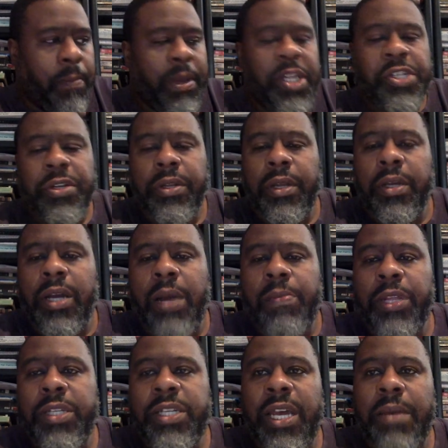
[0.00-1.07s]
mentioned a
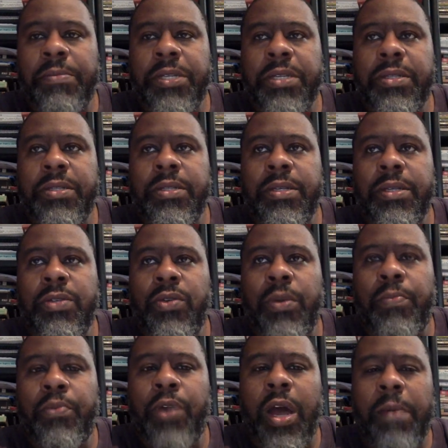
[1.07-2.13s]
couple of times this sort
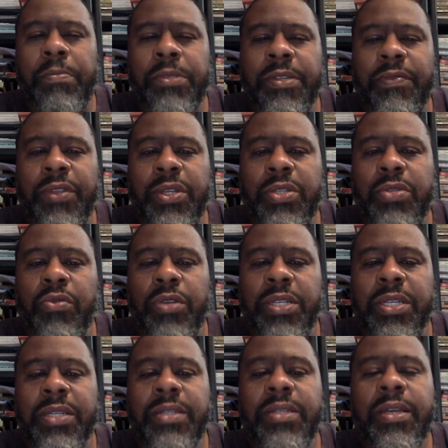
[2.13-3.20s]
of problems of the
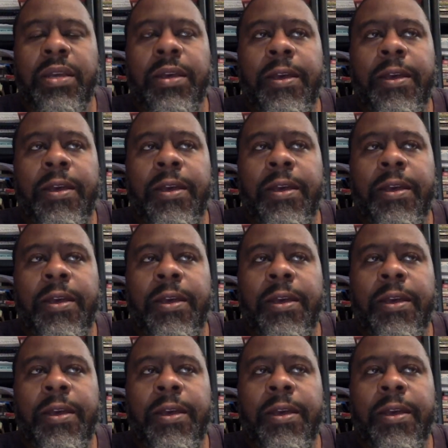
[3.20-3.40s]
sources.